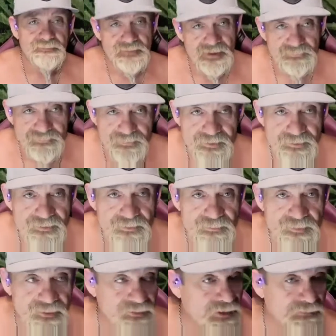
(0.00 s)
and I'm running to the
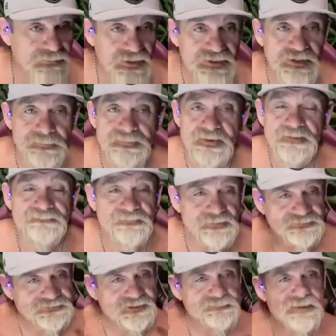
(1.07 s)
window and I'm looking. I'm thinking,
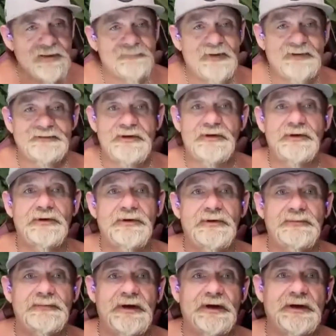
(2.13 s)
first thing in my mind, oh
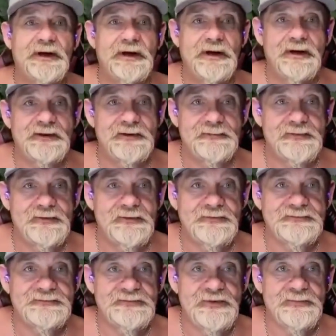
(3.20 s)
my God, them
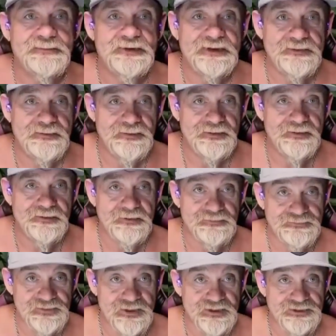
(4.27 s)
girls, those old men are here and they're
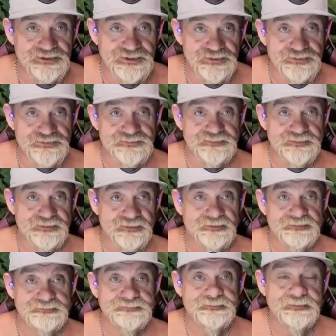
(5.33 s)
trying to shoot us and kill
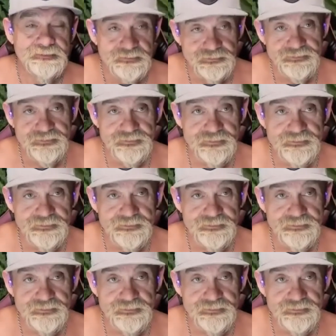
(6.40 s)
us. We